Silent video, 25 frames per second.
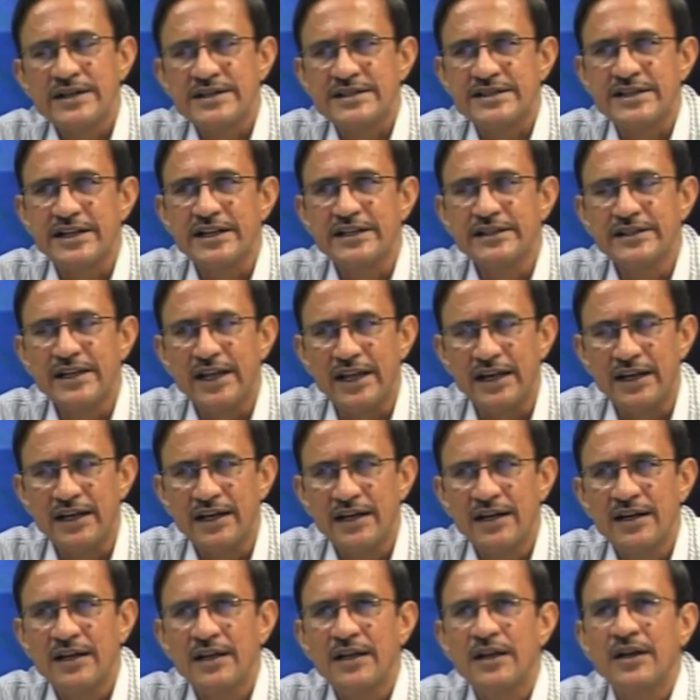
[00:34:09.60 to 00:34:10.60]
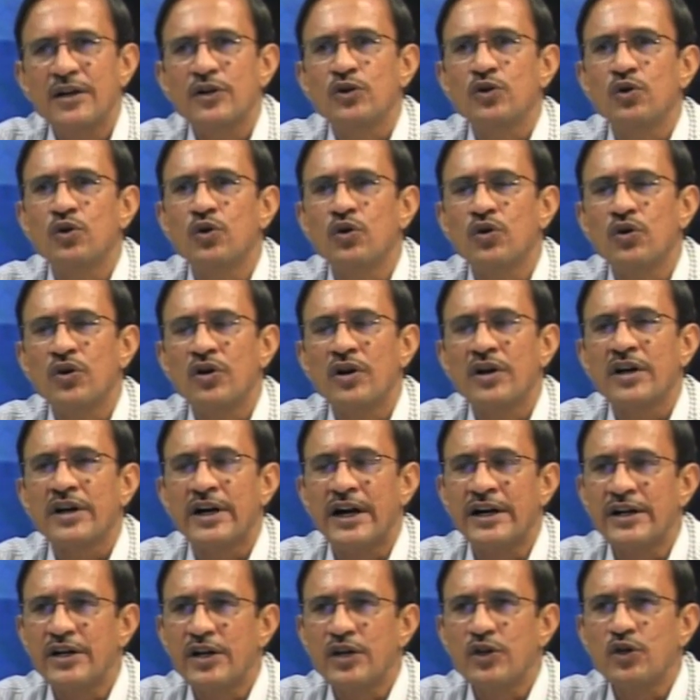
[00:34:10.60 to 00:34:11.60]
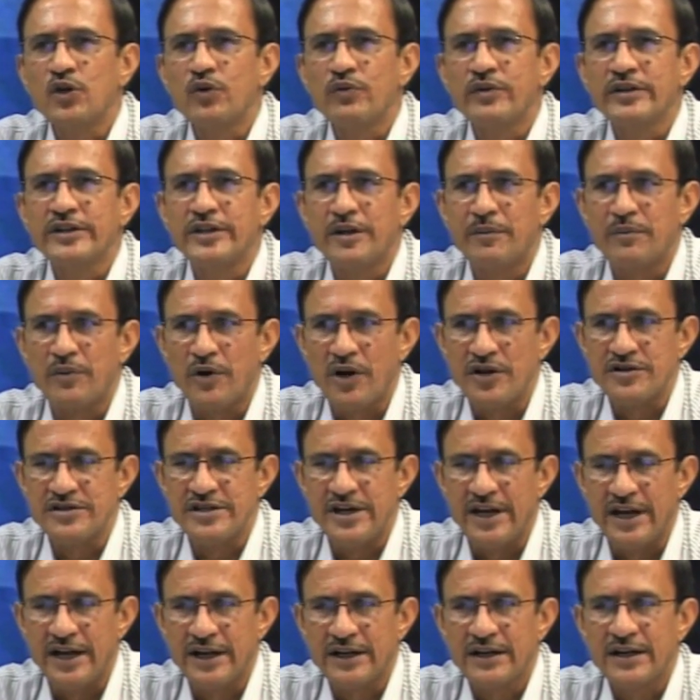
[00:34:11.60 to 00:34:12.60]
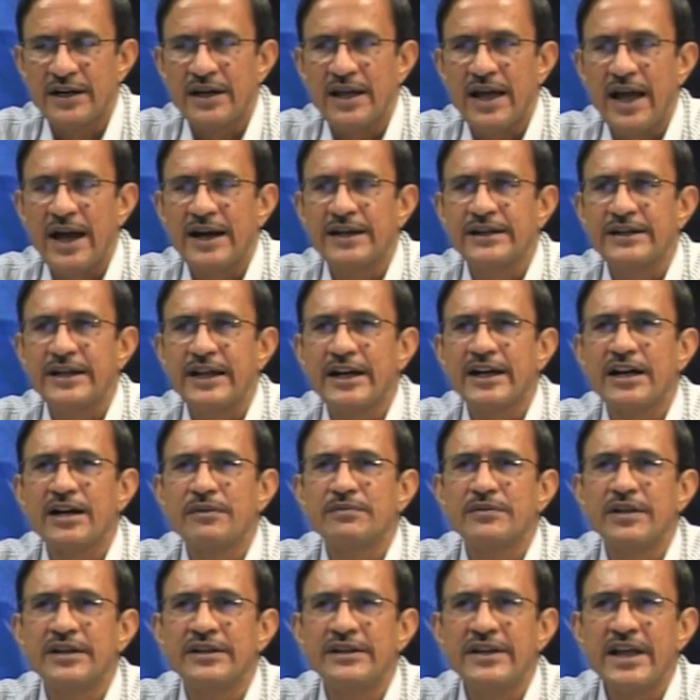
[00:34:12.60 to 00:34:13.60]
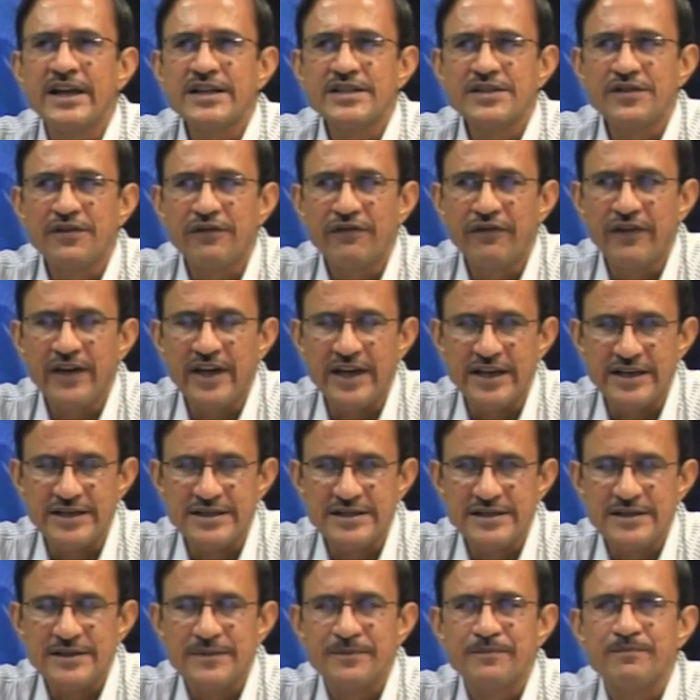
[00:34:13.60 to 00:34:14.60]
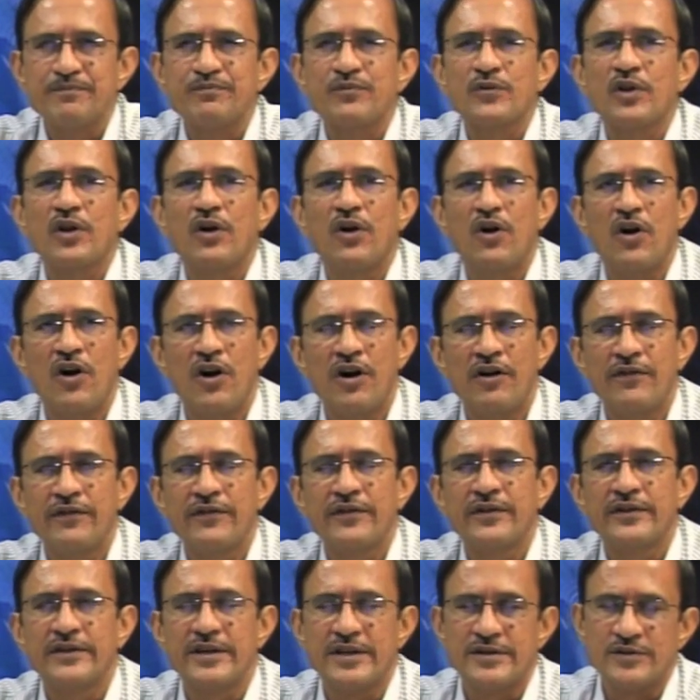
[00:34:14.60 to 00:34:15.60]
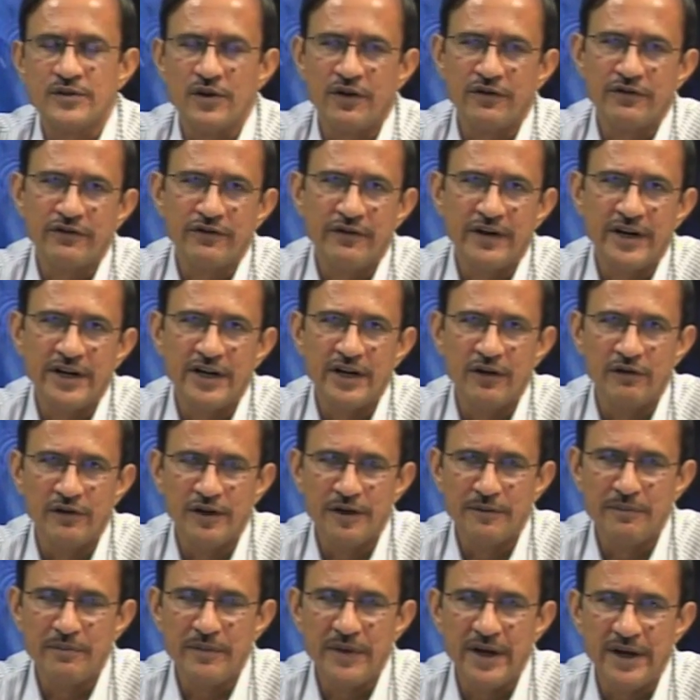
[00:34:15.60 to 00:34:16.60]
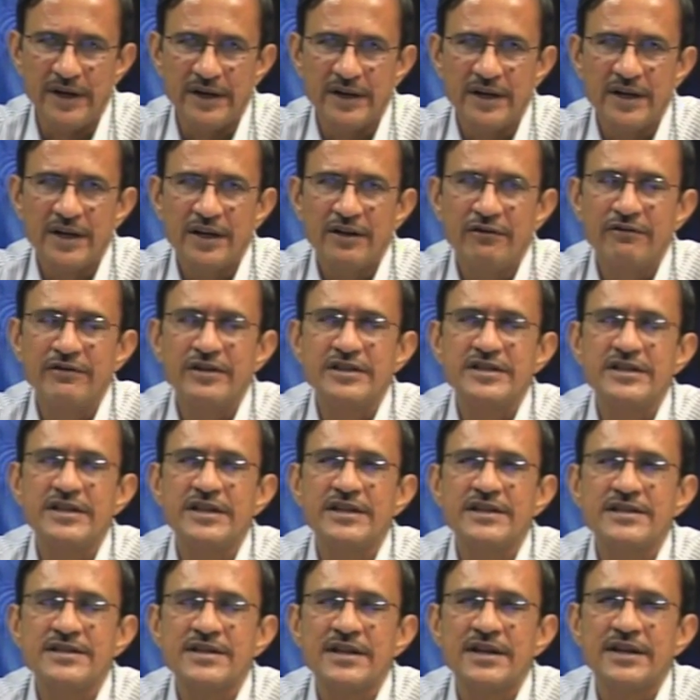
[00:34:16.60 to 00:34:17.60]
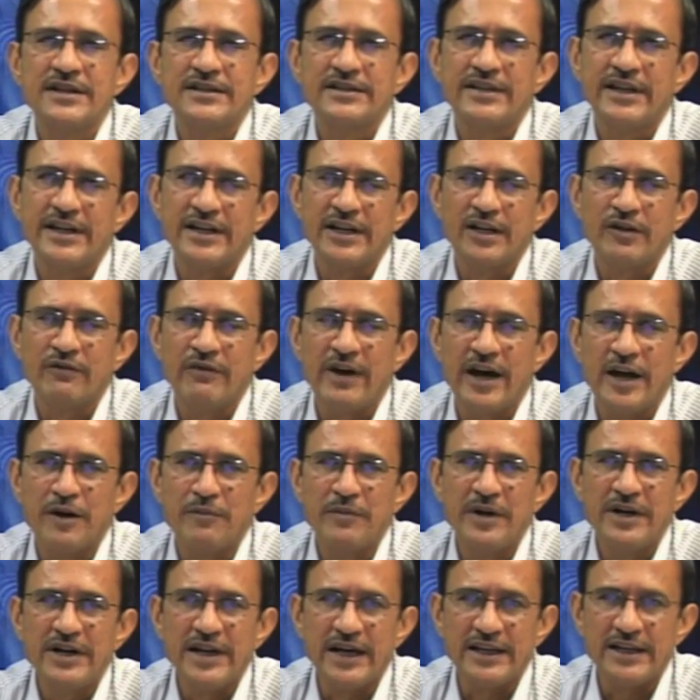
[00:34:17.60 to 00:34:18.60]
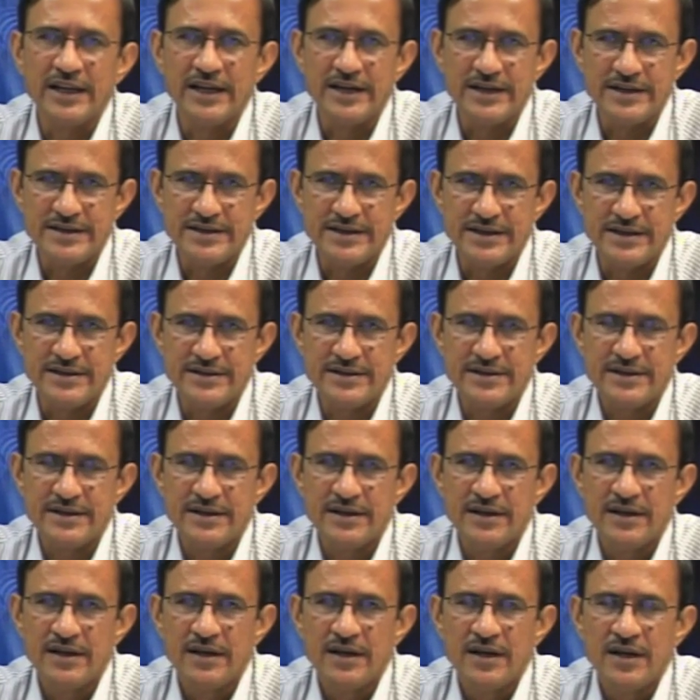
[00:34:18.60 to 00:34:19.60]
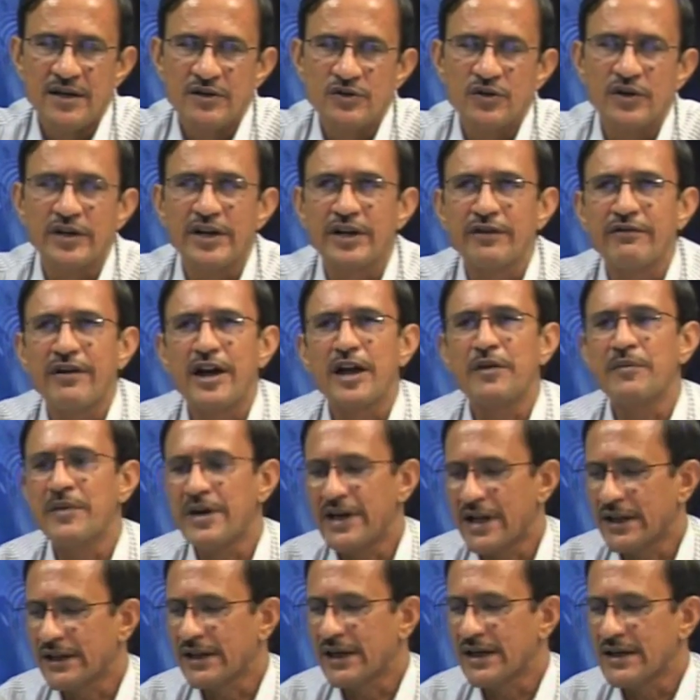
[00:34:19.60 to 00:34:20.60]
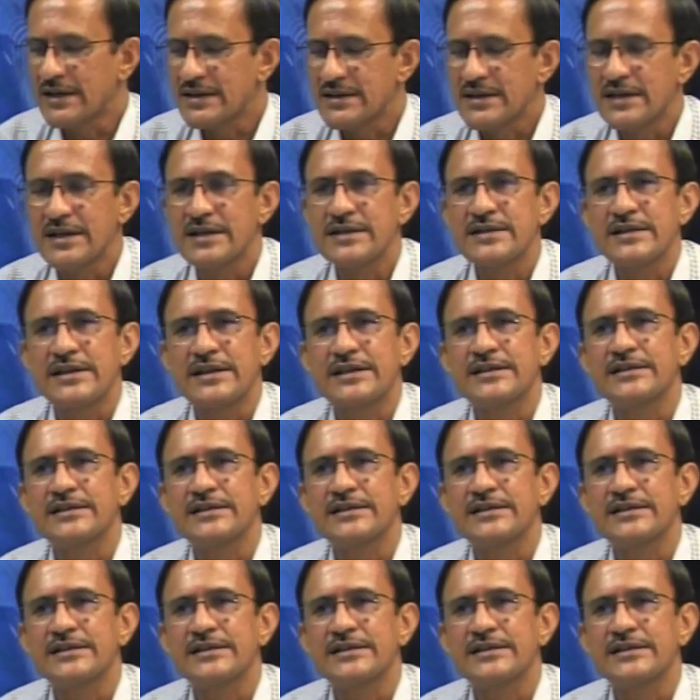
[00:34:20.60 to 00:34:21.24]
signal to continue with the project and take up the next phase of the software development, which is the requirement analysis. So, requirement analysis is